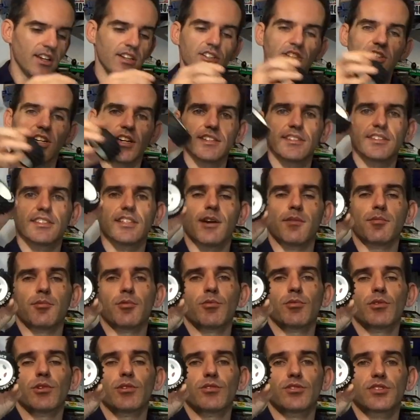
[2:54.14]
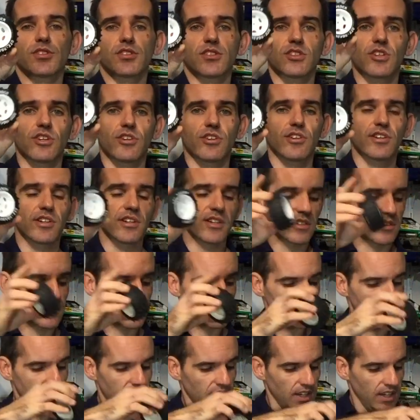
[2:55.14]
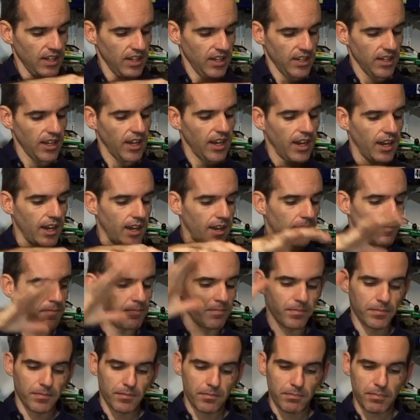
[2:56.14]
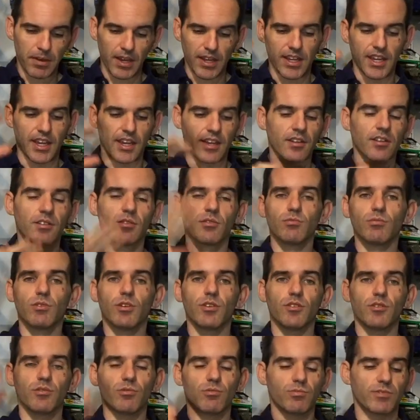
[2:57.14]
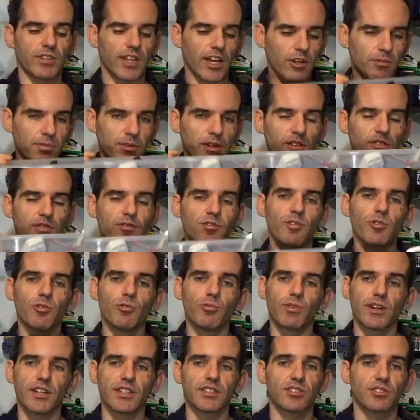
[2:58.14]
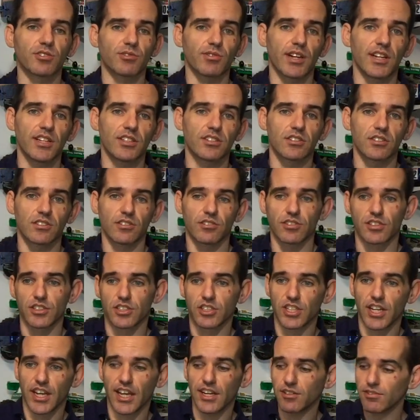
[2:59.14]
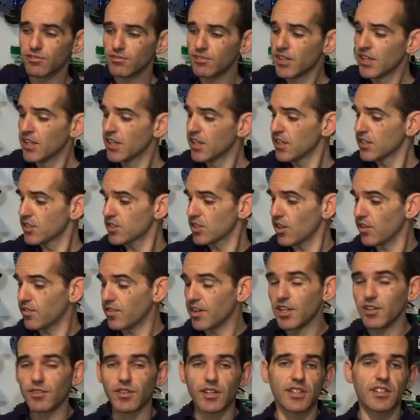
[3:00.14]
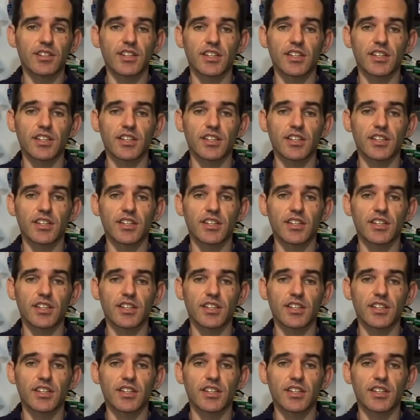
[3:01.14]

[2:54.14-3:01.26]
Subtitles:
jazzed up the wheels and tyres, but yeah, that'll be a full restoration on the channel. So if anyone